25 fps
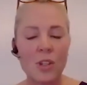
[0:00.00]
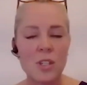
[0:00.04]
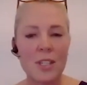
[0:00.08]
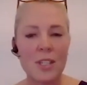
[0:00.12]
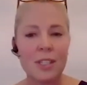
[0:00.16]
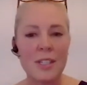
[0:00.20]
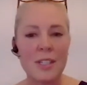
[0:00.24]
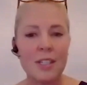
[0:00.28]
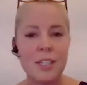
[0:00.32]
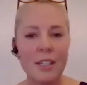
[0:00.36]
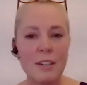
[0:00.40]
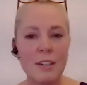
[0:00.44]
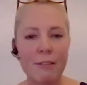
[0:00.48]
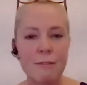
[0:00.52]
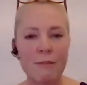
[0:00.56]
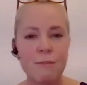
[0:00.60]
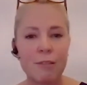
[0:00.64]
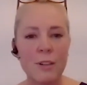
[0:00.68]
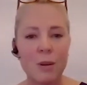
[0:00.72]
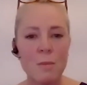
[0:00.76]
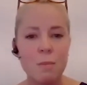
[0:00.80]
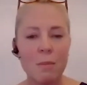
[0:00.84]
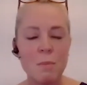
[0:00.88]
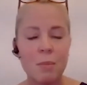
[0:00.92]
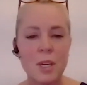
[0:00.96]
is
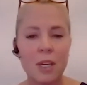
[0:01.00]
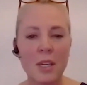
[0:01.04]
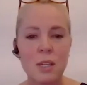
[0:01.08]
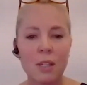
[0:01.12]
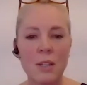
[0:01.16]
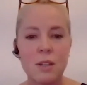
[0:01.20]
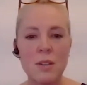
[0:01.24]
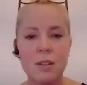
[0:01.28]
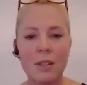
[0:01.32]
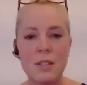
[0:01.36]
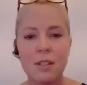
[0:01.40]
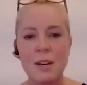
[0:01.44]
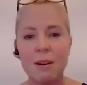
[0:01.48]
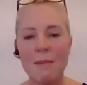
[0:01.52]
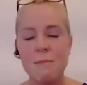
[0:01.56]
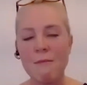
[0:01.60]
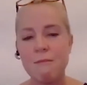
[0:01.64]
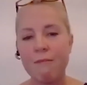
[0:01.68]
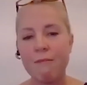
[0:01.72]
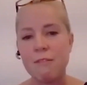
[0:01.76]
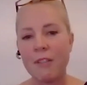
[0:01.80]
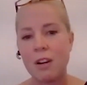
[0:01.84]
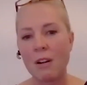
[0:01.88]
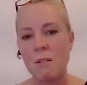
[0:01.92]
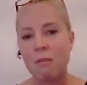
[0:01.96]
different because I'm
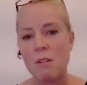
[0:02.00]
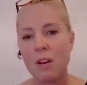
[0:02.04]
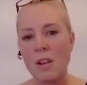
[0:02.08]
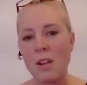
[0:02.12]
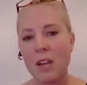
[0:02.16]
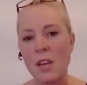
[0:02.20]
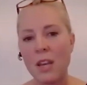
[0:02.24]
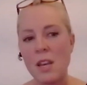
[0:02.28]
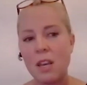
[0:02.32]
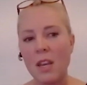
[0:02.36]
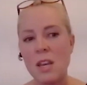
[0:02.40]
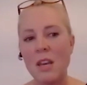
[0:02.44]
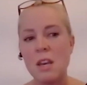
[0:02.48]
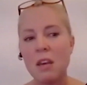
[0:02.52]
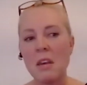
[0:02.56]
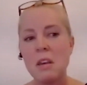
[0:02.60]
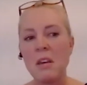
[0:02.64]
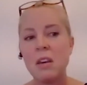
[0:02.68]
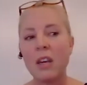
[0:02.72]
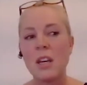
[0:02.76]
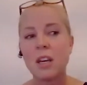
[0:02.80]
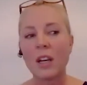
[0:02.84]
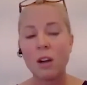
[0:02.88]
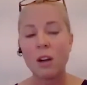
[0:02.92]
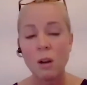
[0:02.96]
very
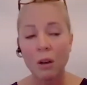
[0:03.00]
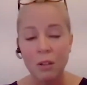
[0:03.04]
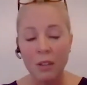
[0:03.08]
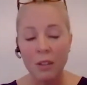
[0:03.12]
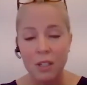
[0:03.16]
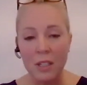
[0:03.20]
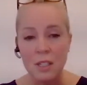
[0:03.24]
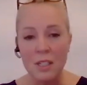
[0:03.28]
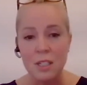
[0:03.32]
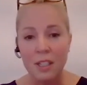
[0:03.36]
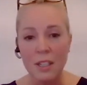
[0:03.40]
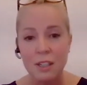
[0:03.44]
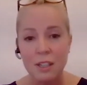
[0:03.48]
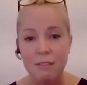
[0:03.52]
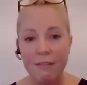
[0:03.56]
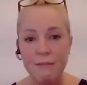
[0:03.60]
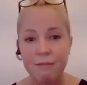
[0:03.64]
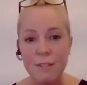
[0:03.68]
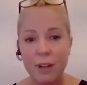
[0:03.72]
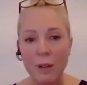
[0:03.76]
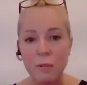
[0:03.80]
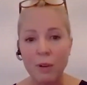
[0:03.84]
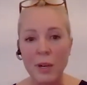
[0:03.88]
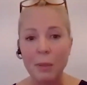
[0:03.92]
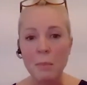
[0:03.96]
cognitive,
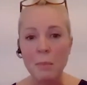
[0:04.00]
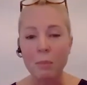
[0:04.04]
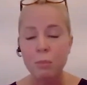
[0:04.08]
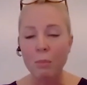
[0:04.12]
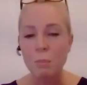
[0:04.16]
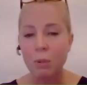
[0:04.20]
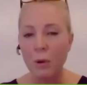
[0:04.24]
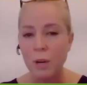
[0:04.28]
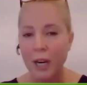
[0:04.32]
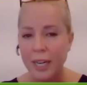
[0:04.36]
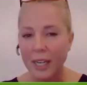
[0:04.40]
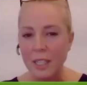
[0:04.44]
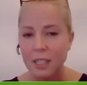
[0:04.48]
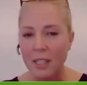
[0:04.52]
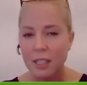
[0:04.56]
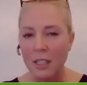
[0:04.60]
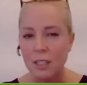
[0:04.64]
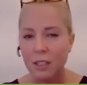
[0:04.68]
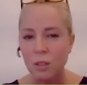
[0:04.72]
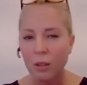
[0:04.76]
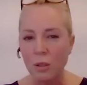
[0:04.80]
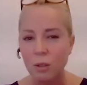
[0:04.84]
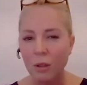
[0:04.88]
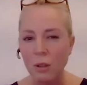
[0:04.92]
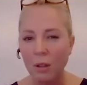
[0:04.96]
very
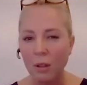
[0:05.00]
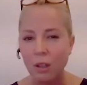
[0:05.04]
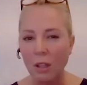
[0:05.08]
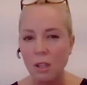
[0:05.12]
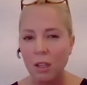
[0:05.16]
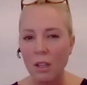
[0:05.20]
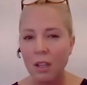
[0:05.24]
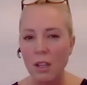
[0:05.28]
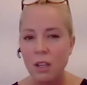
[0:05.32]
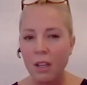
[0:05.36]
practical.